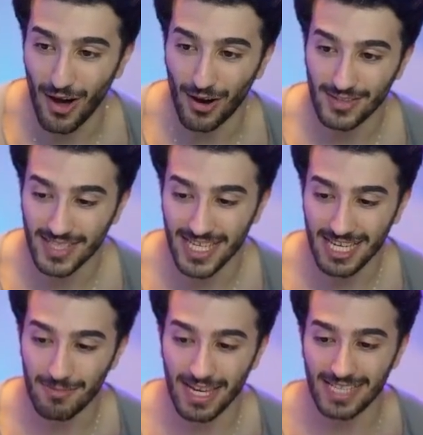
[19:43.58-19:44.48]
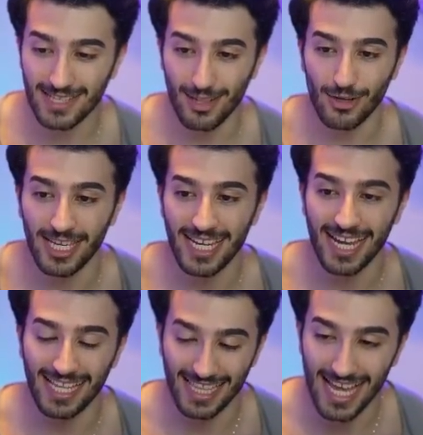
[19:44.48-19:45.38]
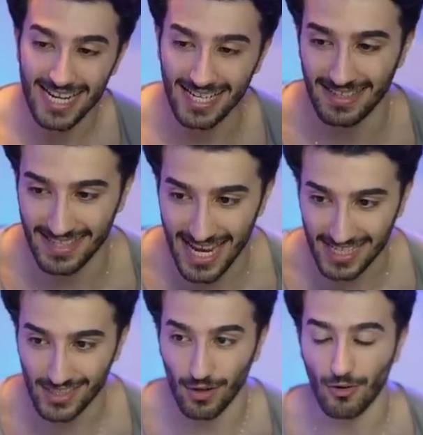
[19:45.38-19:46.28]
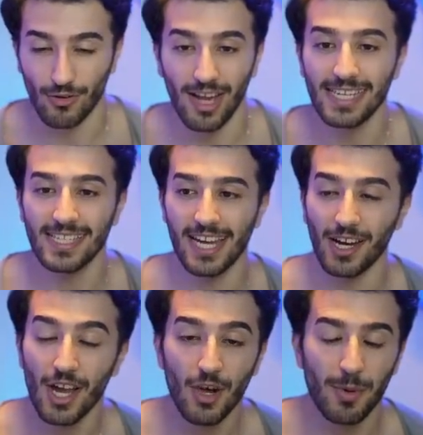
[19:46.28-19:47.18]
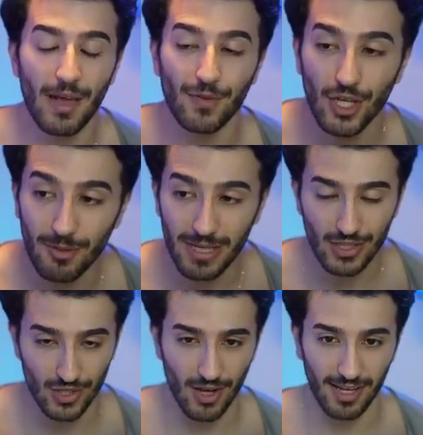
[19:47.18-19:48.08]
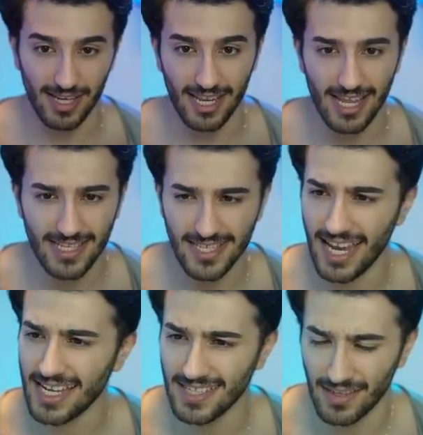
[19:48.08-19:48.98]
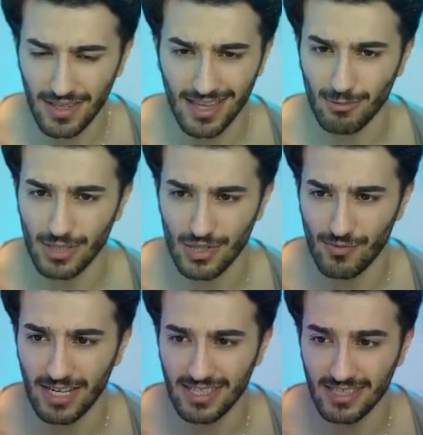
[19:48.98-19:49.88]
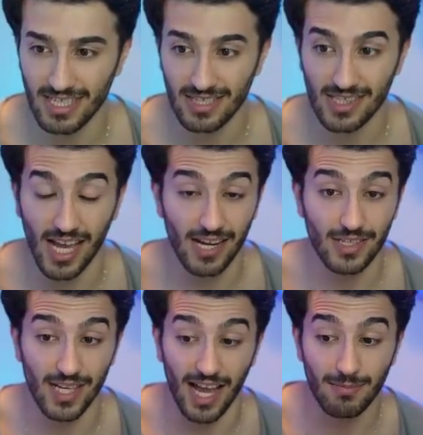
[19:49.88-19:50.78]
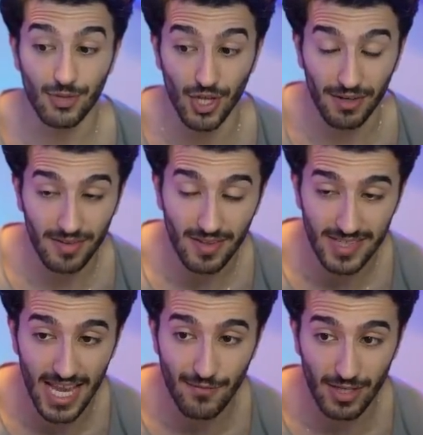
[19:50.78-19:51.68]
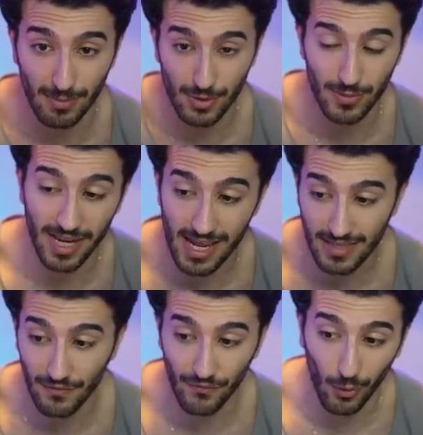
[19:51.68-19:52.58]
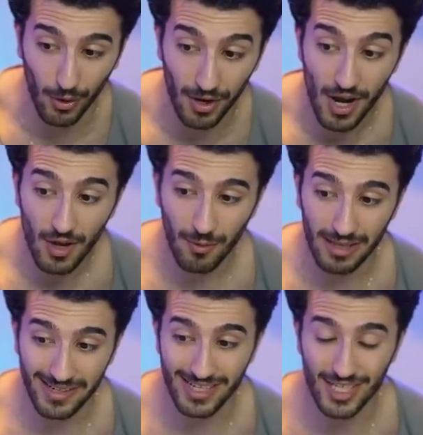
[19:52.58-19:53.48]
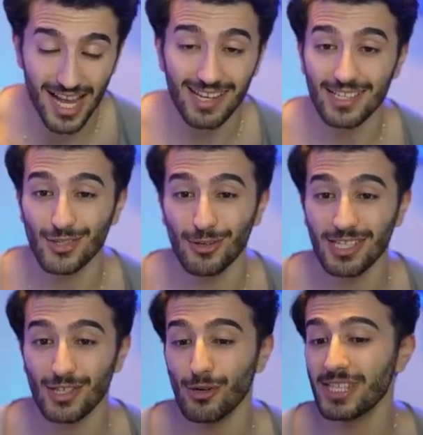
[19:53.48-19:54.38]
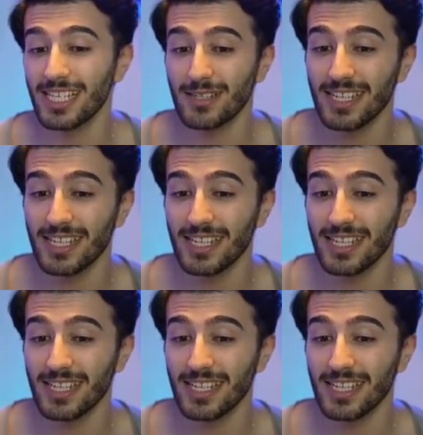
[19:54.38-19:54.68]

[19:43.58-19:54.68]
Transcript: our team is looking like this right here. We have Heung-min Son on an 88. I think that was his rating the entire time. Jonathan David up to an 84, while Richarlison is only on an